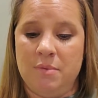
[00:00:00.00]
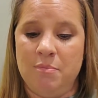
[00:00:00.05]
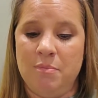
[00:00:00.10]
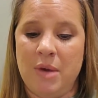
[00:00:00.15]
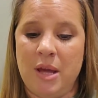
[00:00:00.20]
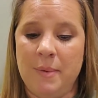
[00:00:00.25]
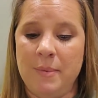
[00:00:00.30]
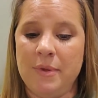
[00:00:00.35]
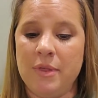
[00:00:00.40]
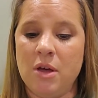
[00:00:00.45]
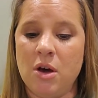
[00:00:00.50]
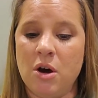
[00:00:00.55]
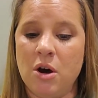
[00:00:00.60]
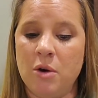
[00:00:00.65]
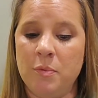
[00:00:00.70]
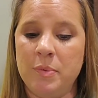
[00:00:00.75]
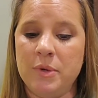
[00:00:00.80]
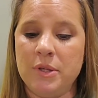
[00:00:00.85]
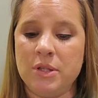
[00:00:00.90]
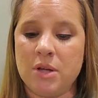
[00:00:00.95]
Maybe the
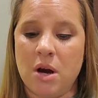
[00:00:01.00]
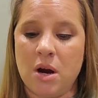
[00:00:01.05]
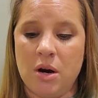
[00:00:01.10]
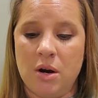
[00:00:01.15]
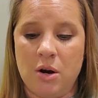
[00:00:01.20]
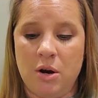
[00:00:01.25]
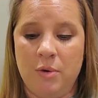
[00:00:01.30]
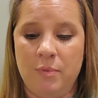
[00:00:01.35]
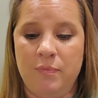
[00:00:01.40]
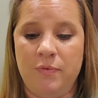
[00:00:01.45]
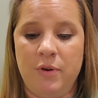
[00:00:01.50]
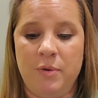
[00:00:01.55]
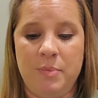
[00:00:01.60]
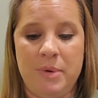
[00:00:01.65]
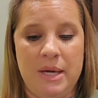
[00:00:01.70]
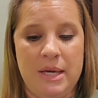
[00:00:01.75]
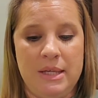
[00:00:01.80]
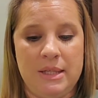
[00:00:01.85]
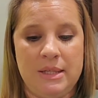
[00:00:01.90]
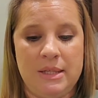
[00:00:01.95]
hope is our hope for
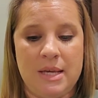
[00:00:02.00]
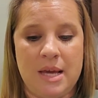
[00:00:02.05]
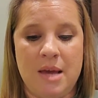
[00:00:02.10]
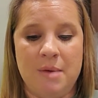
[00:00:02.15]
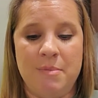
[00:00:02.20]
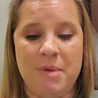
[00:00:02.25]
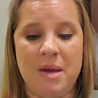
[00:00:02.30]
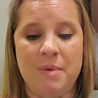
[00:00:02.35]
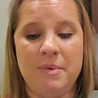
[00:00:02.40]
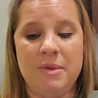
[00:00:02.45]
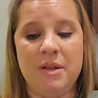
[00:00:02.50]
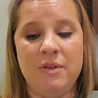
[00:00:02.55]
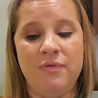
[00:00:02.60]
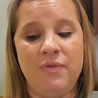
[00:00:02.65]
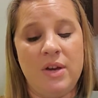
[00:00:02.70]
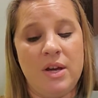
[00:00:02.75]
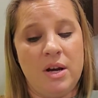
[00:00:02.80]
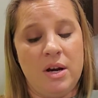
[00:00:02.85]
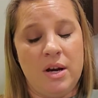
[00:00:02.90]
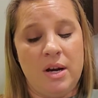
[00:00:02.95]
peace, and maybe the
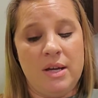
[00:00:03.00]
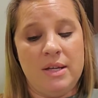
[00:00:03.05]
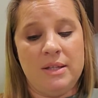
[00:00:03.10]
fear